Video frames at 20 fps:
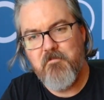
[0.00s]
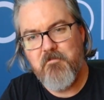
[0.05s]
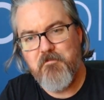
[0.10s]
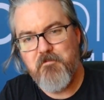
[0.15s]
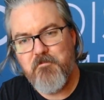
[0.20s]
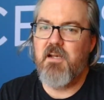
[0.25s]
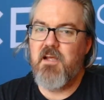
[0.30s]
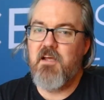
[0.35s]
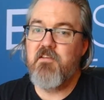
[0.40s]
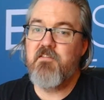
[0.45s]

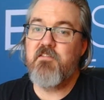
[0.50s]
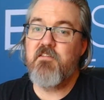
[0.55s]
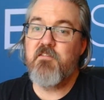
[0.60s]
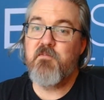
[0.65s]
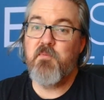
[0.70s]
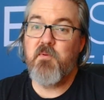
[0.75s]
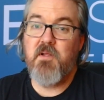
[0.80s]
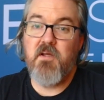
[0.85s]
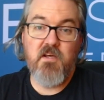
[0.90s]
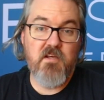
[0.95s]
At Ace
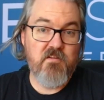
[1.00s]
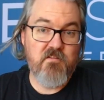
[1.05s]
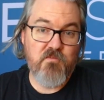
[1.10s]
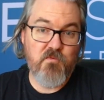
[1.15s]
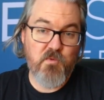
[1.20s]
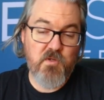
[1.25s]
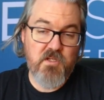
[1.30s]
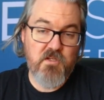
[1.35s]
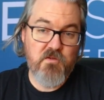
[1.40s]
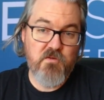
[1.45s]
Displays,
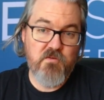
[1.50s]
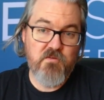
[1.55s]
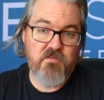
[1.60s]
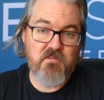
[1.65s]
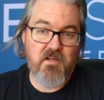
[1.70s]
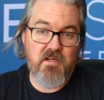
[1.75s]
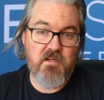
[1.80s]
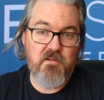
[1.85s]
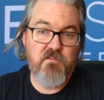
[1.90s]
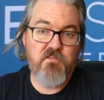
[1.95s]
we use
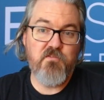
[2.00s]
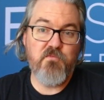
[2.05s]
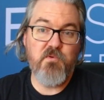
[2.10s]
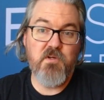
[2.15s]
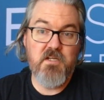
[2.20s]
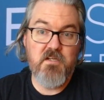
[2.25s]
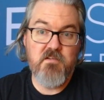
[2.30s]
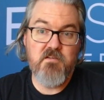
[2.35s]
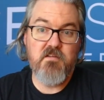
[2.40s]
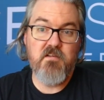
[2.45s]
a
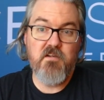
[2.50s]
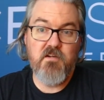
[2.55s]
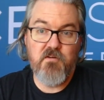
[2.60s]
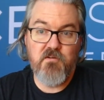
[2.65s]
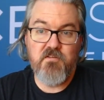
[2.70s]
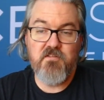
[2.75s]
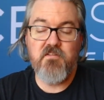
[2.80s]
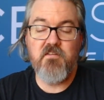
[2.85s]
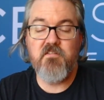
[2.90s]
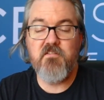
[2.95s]

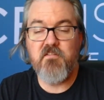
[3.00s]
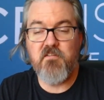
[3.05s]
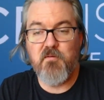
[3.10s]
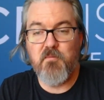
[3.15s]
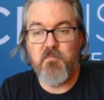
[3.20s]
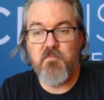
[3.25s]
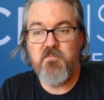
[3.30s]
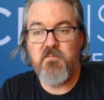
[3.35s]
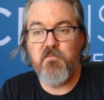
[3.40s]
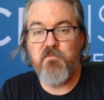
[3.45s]
3-tier
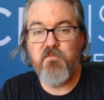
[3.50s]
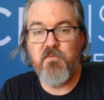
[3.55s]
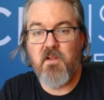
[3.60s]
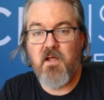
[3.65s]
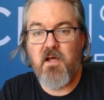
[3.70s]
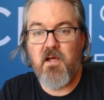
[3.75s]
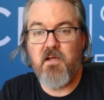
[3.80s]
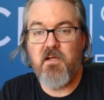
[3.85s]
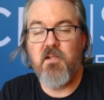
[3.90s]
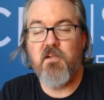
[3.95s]
system to
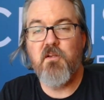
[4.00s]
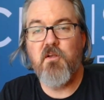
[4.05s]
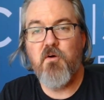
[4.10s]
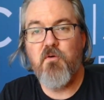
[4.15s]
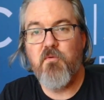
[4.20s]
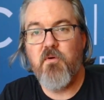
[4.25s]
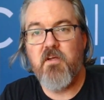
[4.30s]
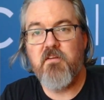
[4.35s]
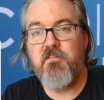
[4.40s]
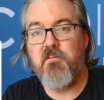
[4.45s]
flag
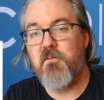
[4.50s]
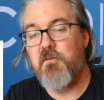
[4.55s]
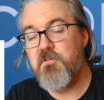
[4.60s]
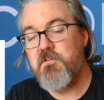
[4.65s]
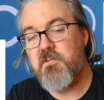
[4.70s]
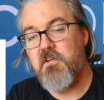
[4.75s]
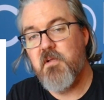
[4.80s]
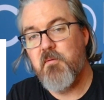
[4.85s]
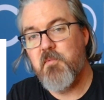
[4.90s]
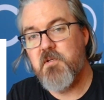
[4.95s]

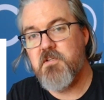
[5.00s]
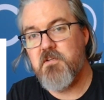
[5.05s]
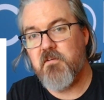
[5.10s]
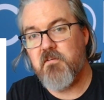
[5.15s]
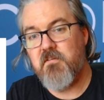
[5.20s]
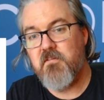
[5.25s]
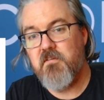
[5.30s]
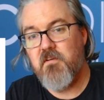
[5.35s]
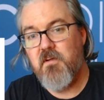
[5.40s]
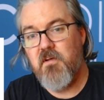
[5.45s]
low-resolution
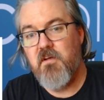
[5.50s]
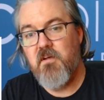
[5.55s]
images.